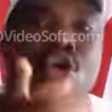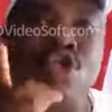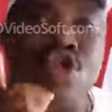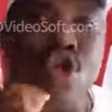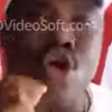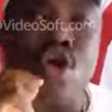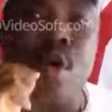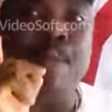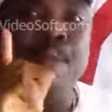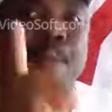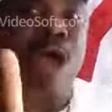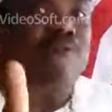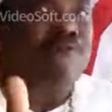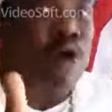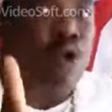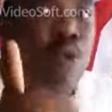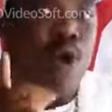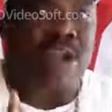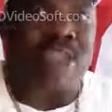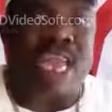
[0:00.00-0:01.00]
you're going to pay
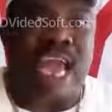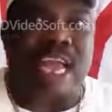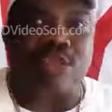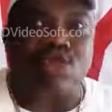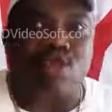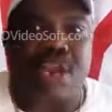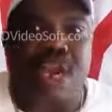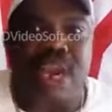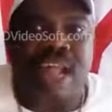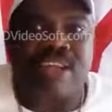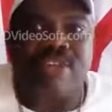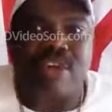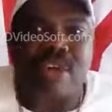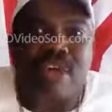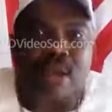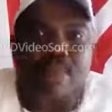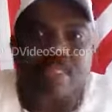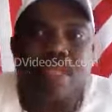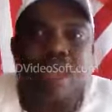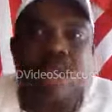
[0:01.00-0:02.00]
for what they are doing in
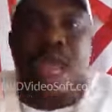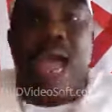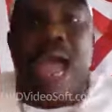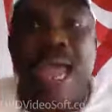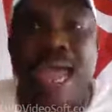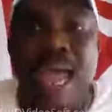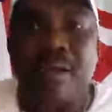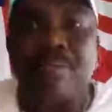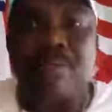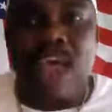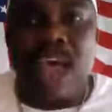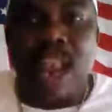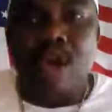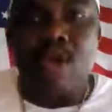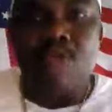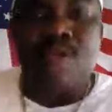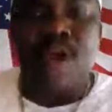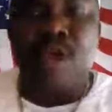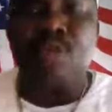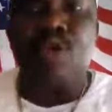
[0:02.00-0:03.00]
Nigeria. I am telling
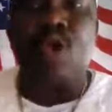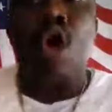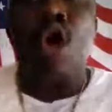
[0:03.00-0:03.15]
you, Facebook,